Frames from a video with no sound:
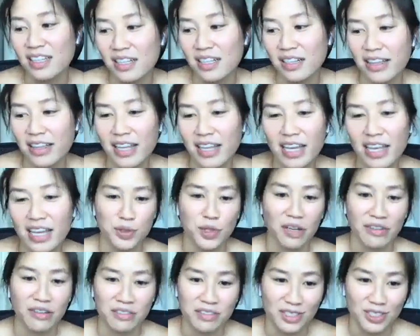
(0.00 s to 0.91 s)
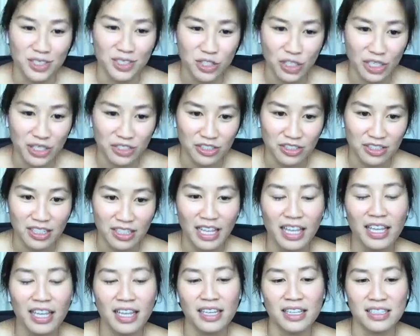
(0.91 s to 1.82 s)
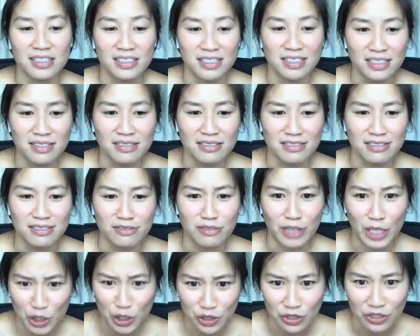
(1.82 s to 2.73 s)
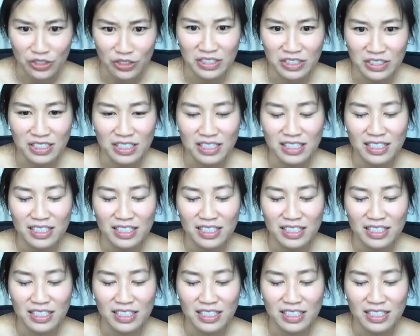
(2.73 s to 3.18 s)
that was obviously gendered and racial.